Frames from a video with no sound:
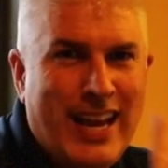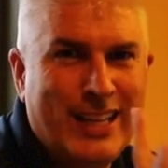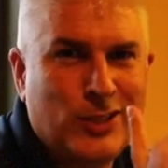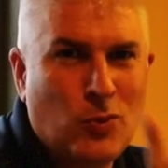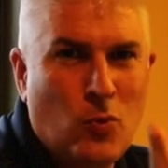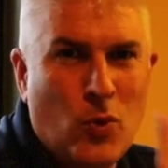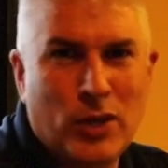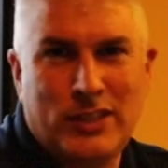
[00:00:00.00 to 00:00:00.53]

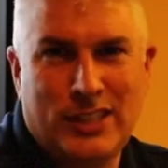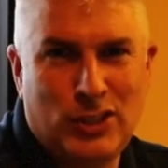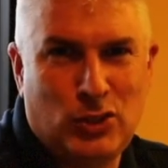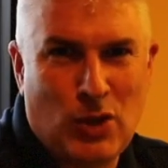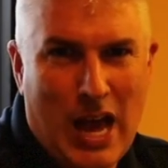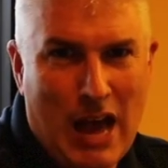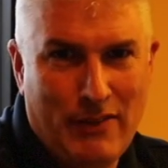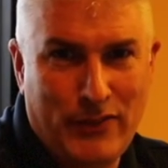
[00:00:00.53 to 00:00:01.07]
It's worth the
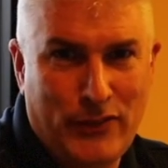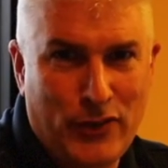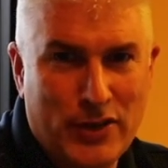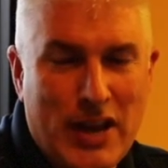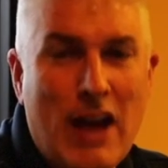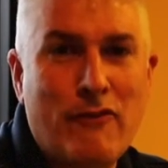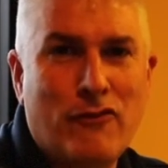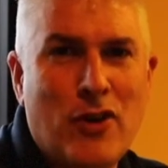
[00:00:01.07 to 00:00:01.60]
drive. If
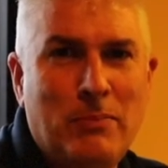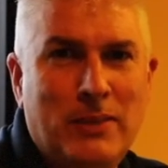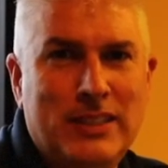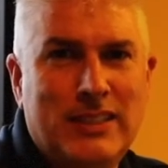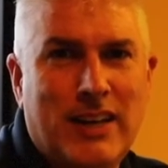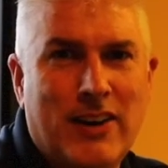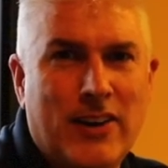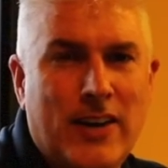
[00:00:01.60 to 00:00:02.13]
you're not from
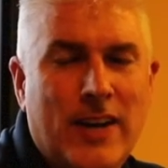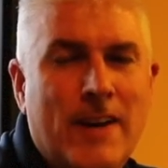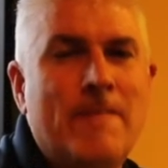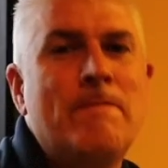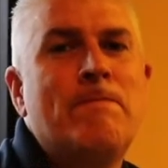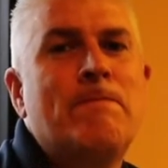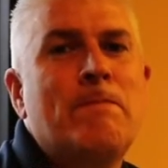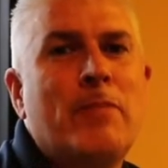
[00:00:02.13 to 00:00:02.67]
this area,